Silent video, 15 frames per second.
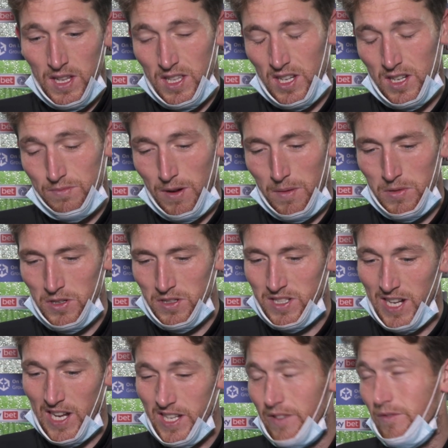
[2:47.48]
You could probably
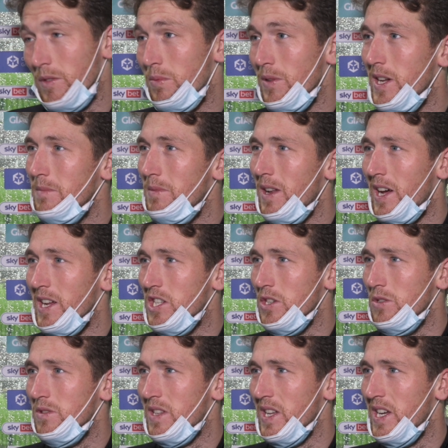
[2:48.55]
understand if we played a bit like
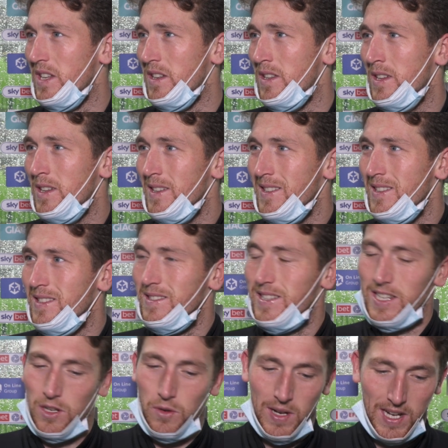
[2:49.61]
Tuesday and
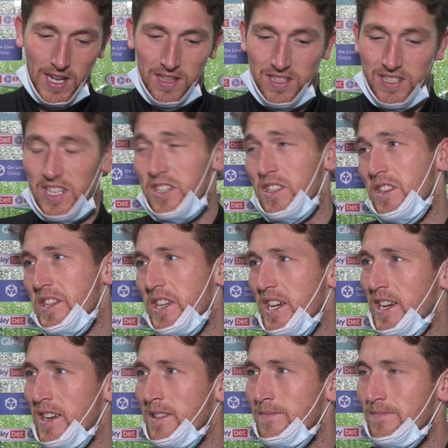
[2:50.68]
didn't quite get the decision
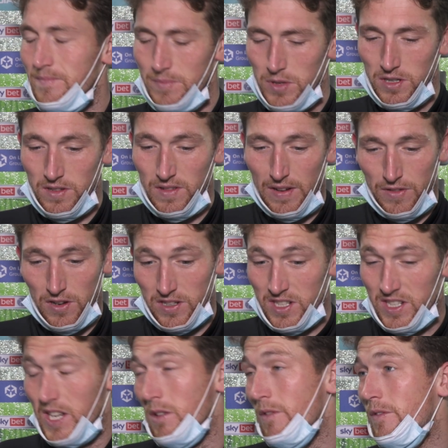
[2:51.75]
today, but I thought
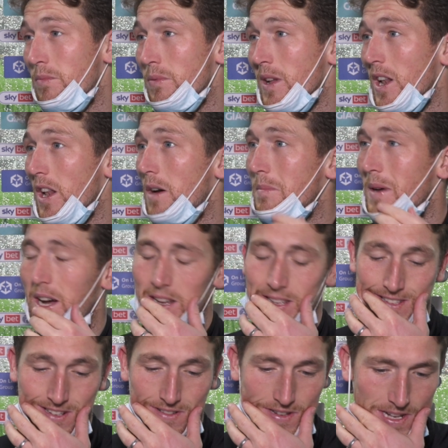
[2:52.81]
today we played a lot better,
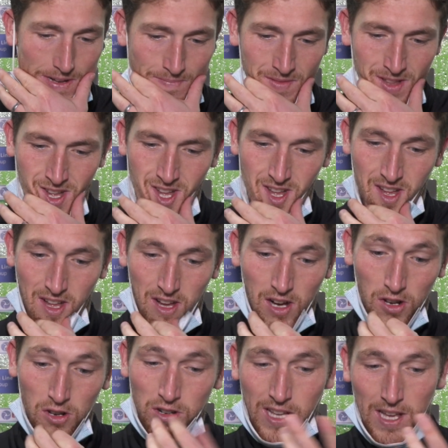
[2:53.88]
so
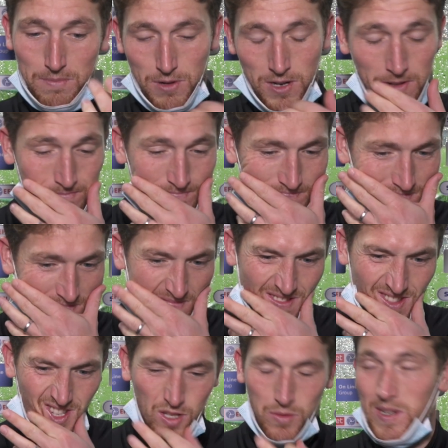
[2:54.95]
unlucky, but
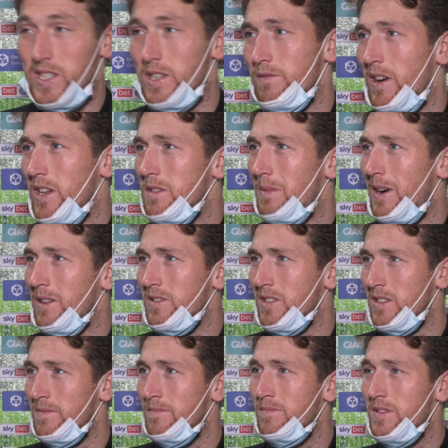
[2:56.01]
swings in roundabouts,
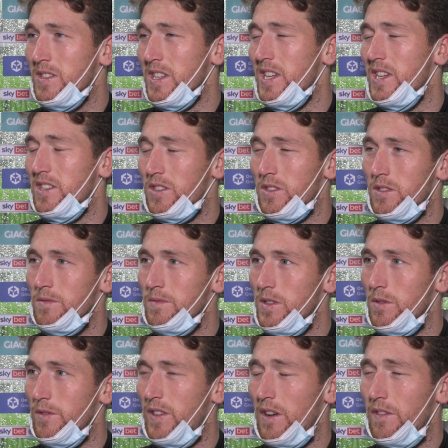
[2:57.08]
and today it
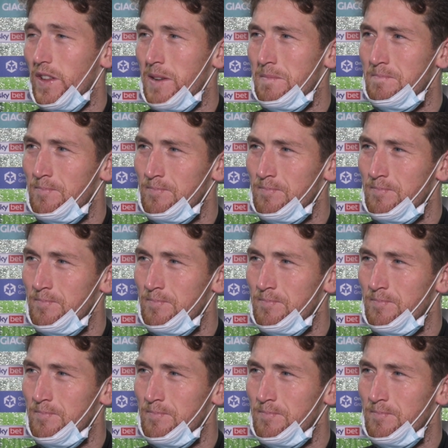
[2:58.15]
fell for them.